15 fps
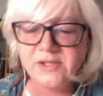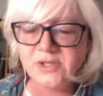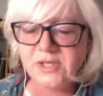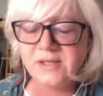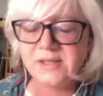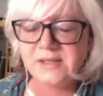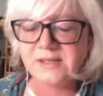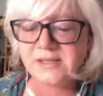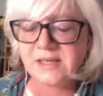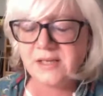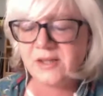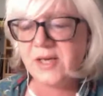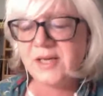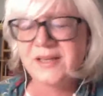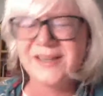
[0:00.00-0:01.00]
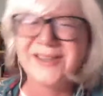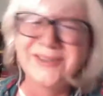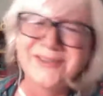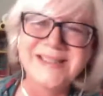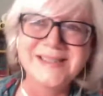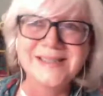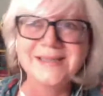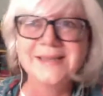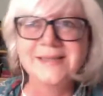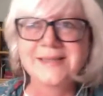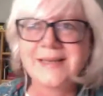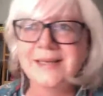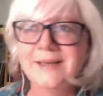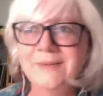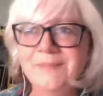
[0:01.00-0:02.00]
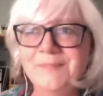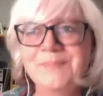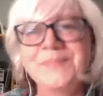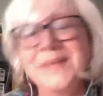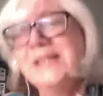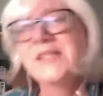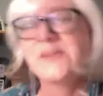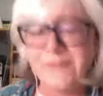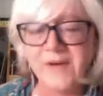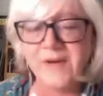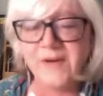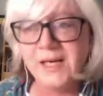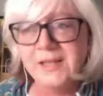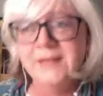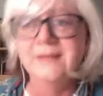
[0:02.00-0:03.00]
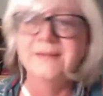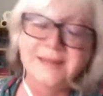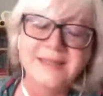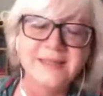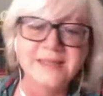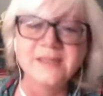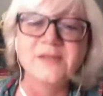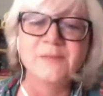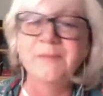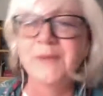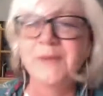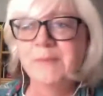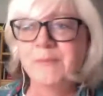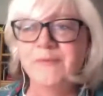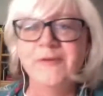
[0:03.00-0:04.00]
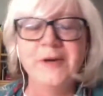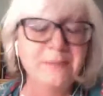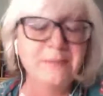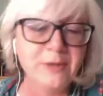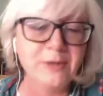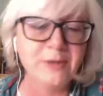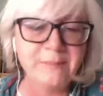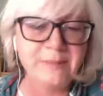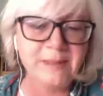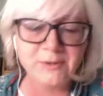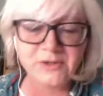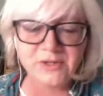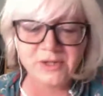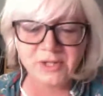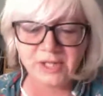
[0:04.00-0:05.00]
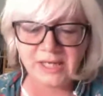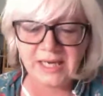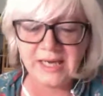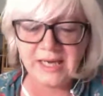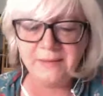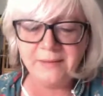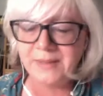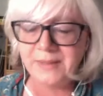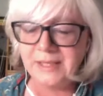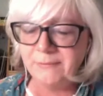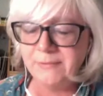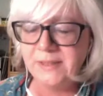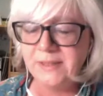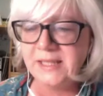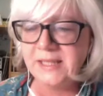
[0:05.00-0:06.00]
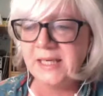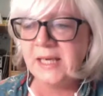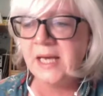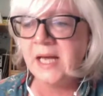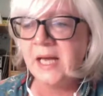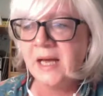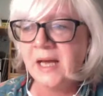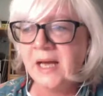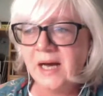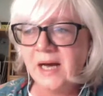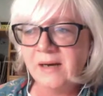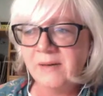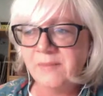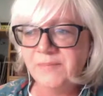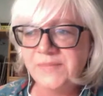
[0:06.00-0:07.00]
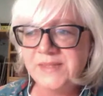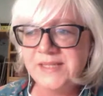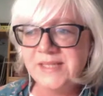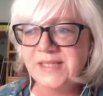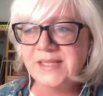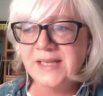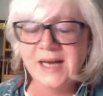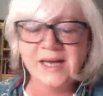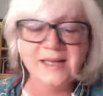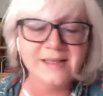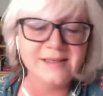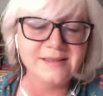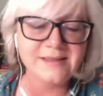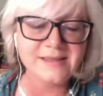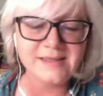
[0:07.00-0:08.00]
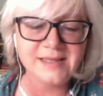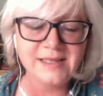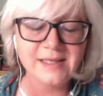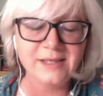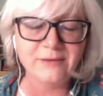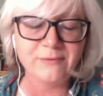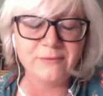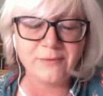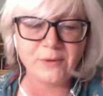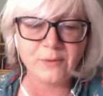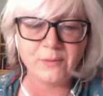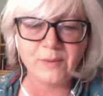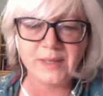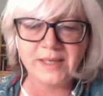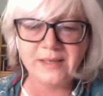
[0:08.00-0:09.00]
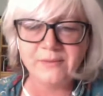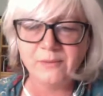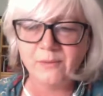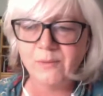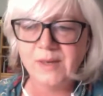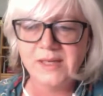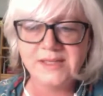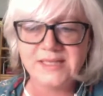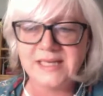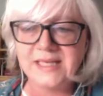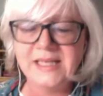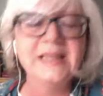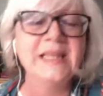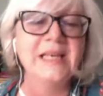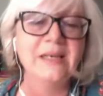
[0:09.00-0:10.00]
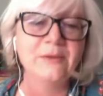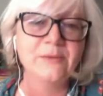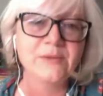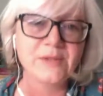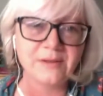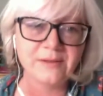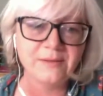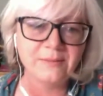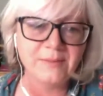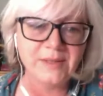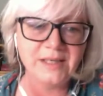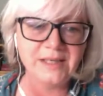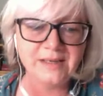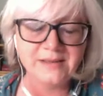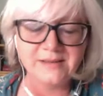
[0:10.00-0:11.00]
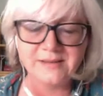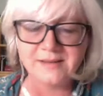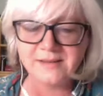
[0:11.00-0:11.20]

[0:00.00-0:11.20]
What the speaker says: this, I thought, oh, it's fun. These are very pretty people to look at, but I really did not see it for what it was. I didn't think it was going to be as